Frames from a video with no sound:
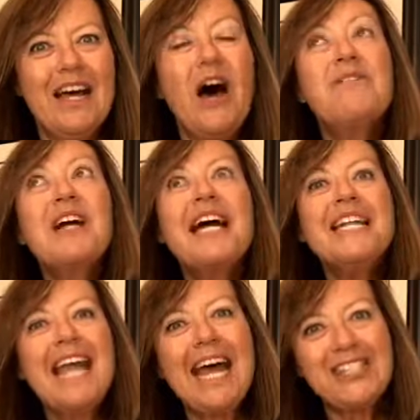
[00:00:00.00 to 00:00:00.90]
of
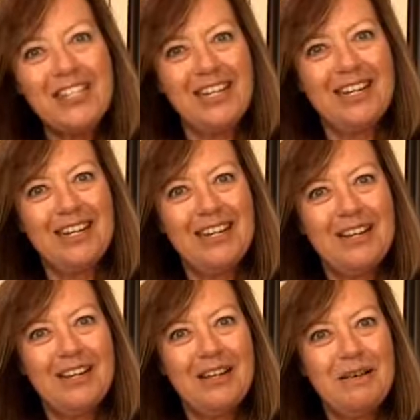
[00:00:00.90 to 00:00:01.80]
connection
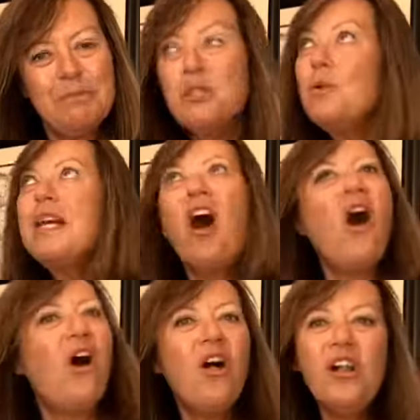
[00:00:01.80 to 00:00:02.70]
between
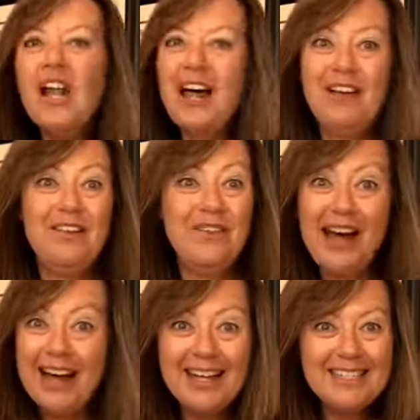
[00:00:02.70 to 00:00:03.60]
all of
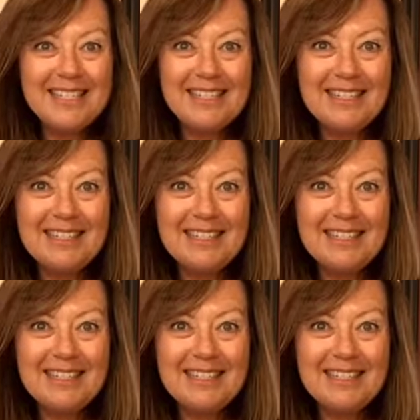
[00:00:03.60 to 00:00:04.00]
us.